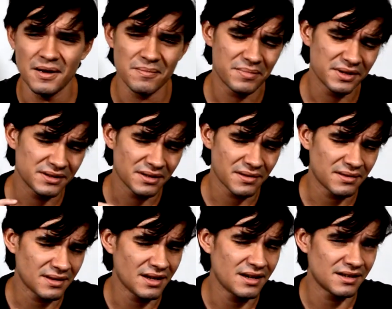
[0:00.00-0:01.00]
But the
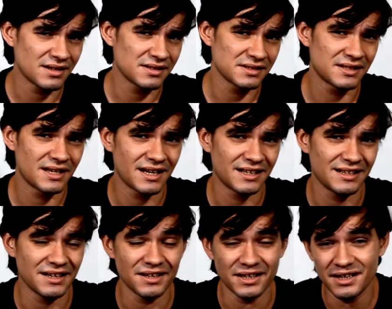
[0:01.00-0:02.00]
thing is that
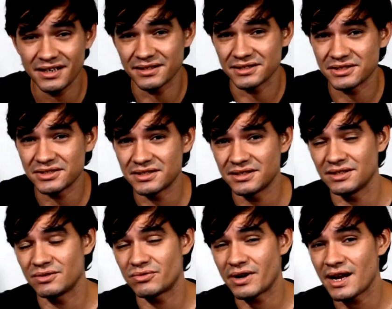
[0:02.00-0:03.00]
in English,
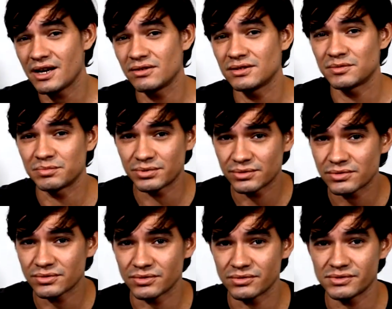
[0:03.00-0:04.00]
the regular
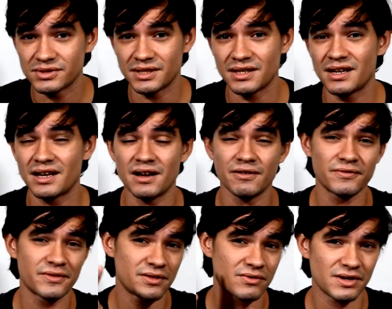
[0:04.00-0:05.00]
plurals can have
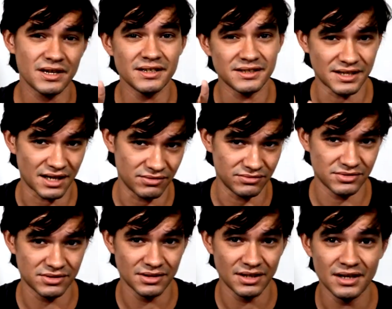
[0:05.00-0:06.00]
three
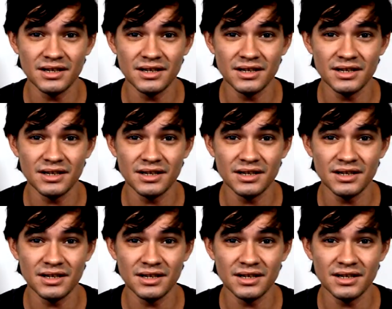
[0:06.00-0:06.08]
sounds,